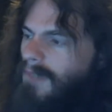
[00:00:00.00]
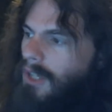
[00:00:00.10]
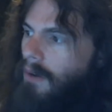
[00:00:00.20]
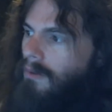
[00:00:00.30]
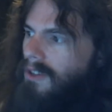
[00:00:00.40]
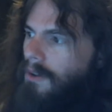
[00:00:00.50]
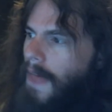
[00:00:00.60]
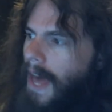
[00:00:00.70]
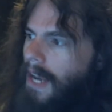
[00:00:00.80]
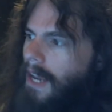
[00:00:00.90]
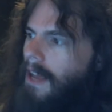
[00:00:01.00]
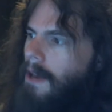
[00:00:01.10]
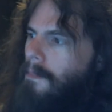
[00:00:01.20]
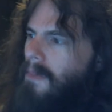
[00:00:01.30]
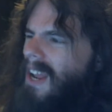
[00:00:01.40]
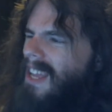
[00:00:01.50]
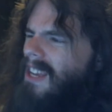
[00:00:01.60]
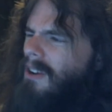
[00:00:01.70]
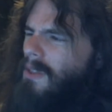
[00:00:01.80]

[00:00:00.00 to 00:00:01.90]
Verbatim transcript: Don't do that. But, you know,